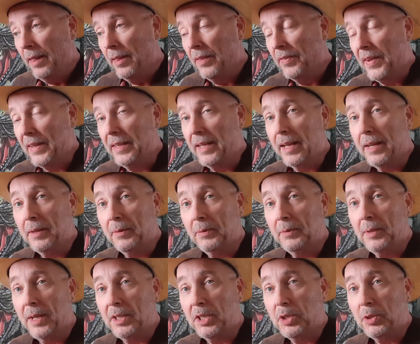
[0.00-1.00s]
The thing that
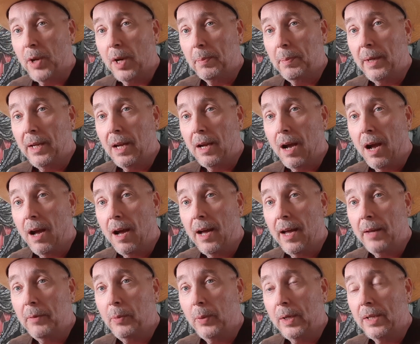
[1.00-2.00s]
that struck me
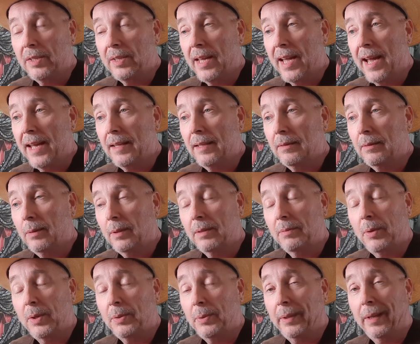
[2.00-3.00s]
odd was that well,
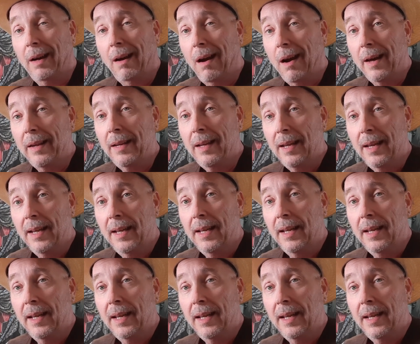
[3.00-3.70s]
it wasn't really odd.